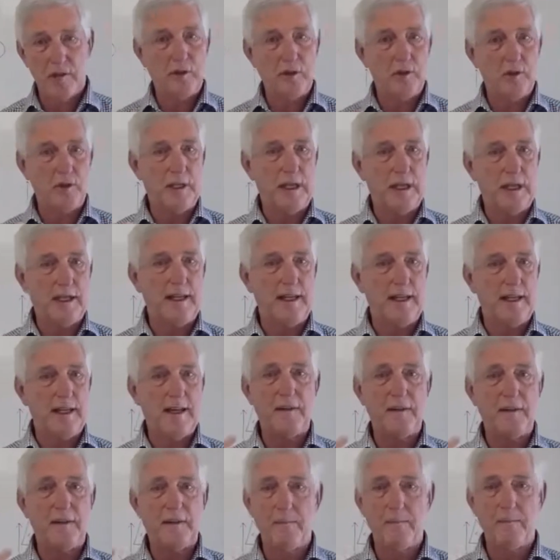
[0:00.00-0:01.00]
that you get
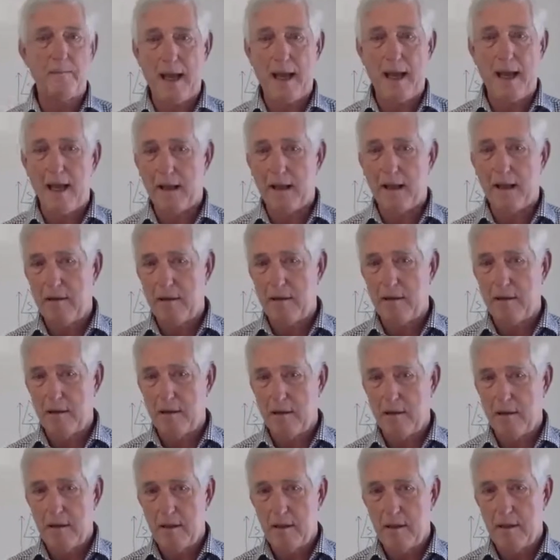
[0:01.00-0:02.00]
anything back,
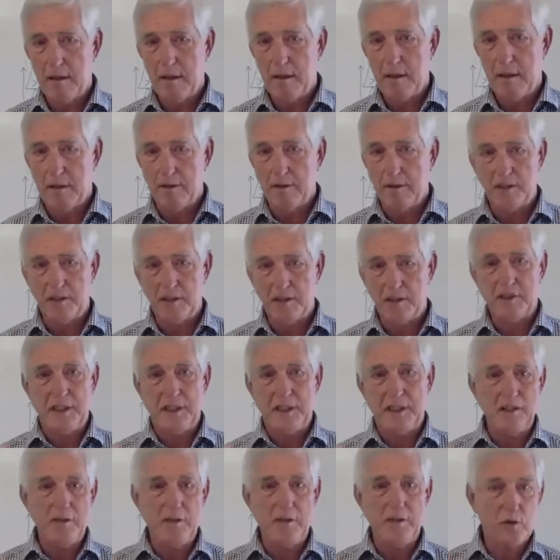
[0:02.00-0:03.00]
just
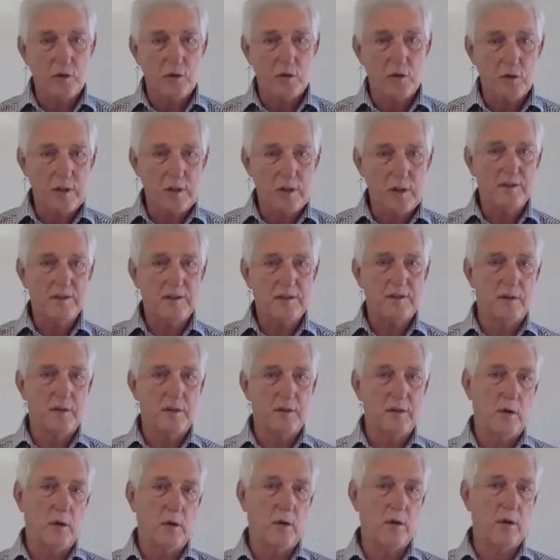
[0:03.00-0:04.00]
increase
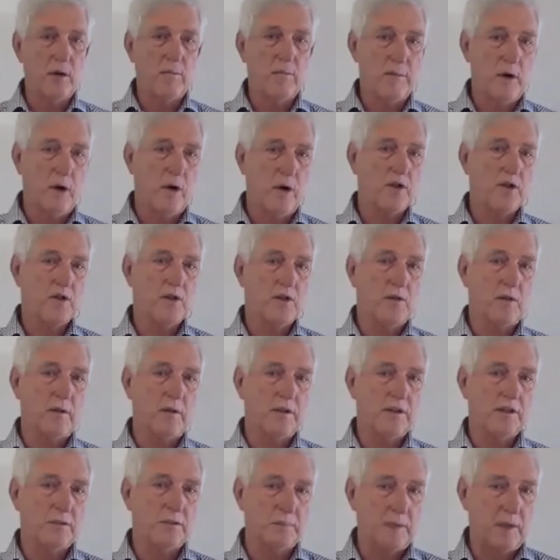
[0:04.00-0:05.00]
your own
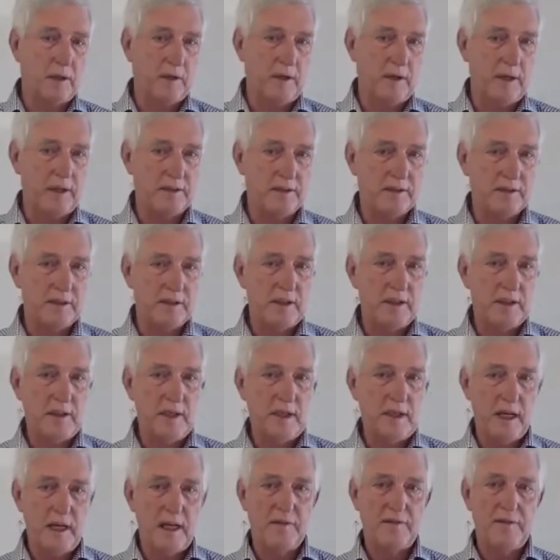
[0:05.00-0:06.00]
emotional experience
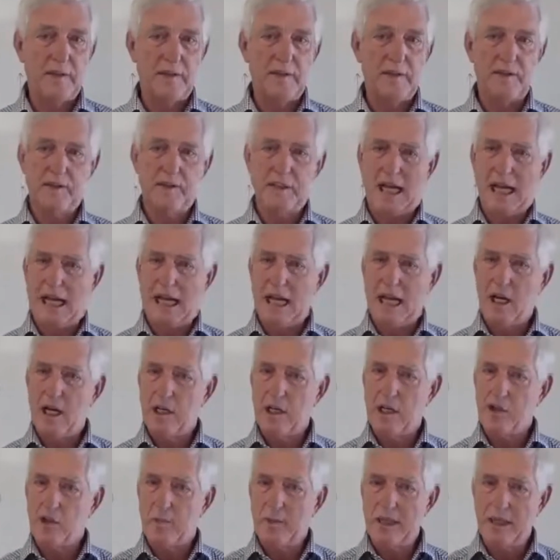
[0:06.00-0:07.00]
of the
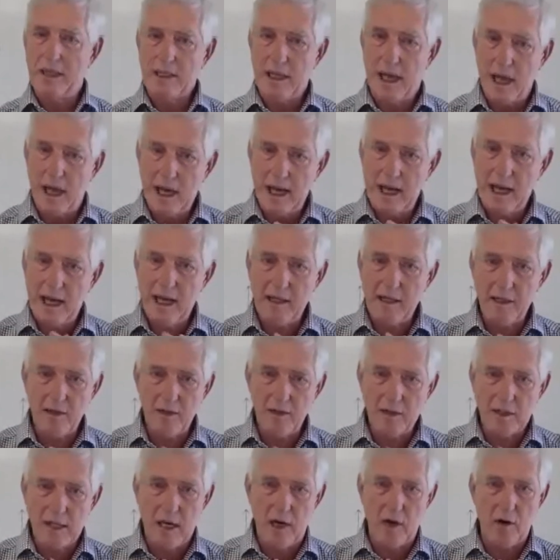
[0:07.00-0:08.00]
desire to be kind
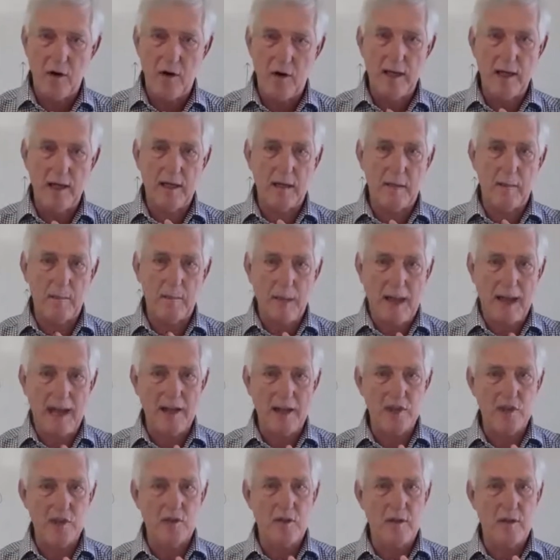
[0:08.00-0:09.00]
and caring,
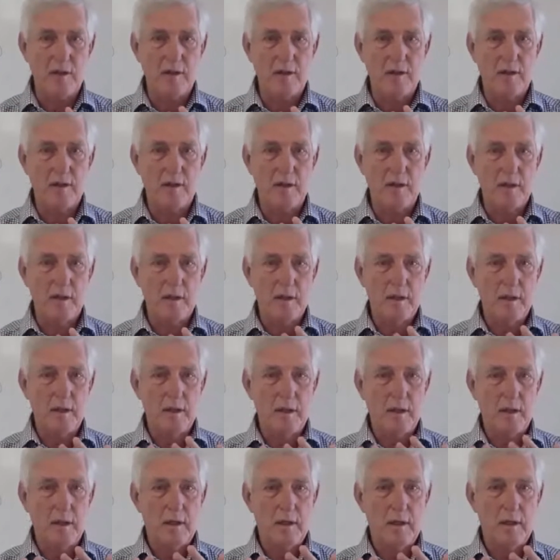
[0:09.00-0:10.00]
compassionate,
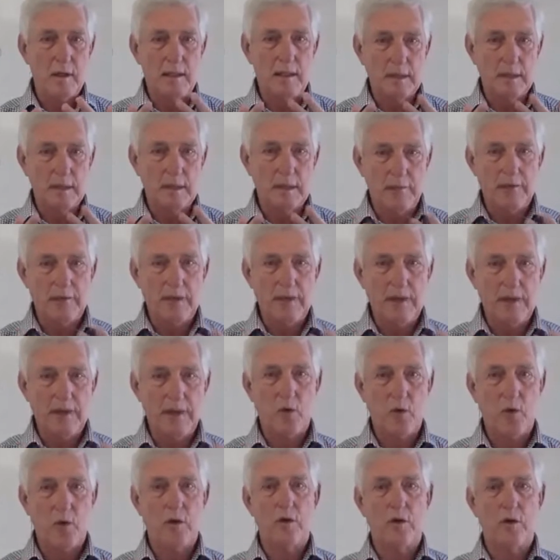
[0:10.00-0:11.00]
and loving
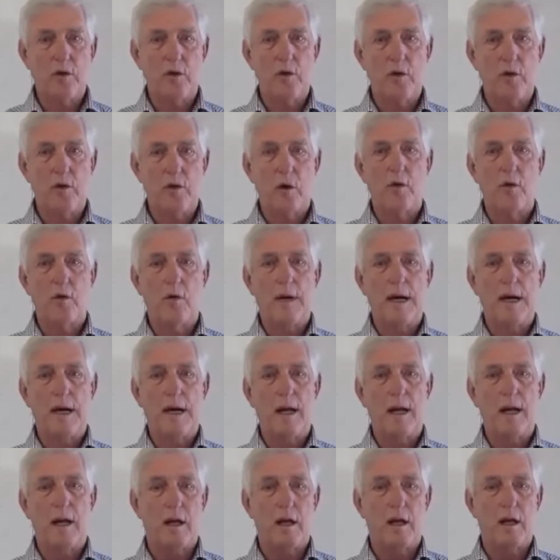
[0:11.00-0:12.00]
toward your own
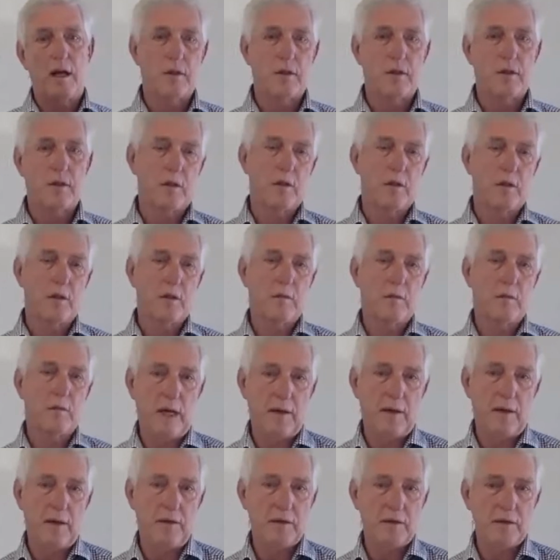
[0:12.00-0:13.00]
biological
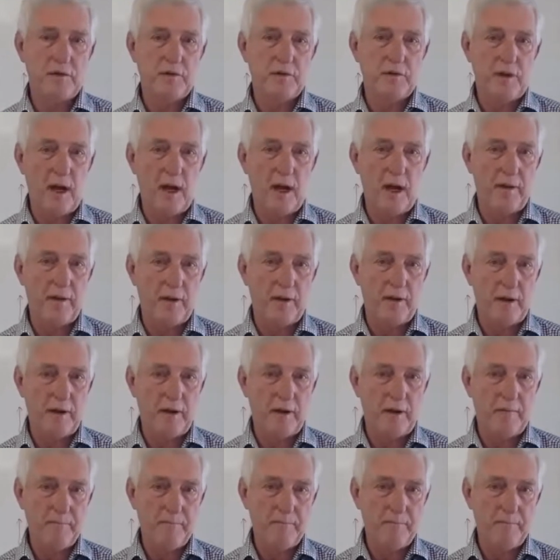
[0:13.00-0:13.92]
mother's father.